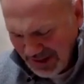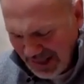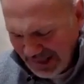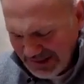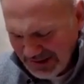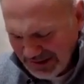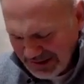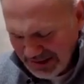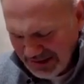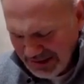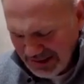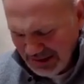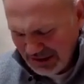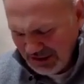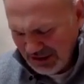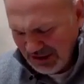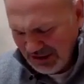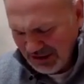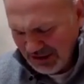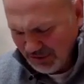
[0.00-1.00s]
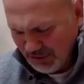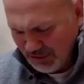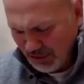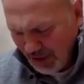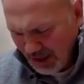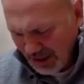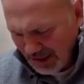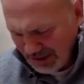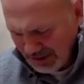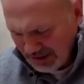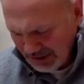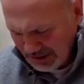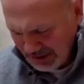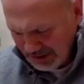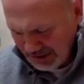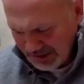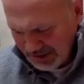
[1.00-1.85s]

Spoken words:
that's the teaching of Christ.